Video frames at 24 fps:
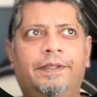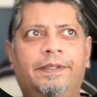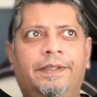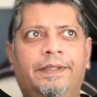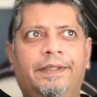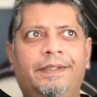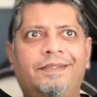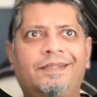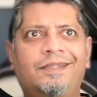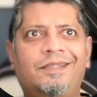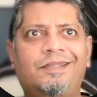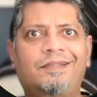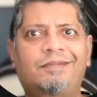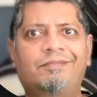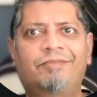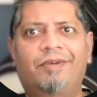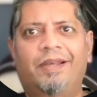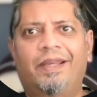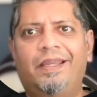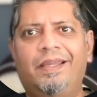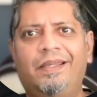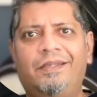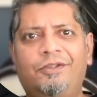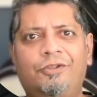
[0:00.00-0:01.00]
It's
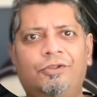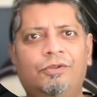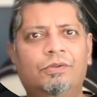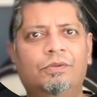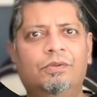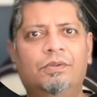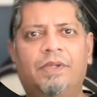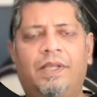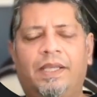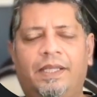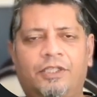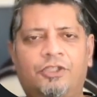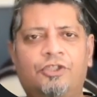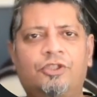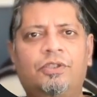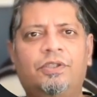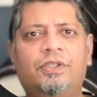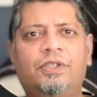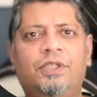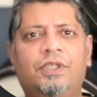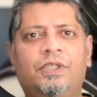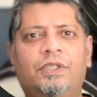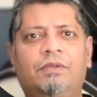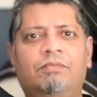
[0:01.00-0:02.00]
great. You're
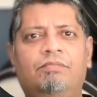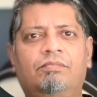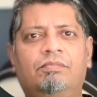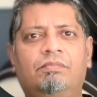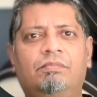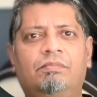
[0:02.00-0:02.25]
actually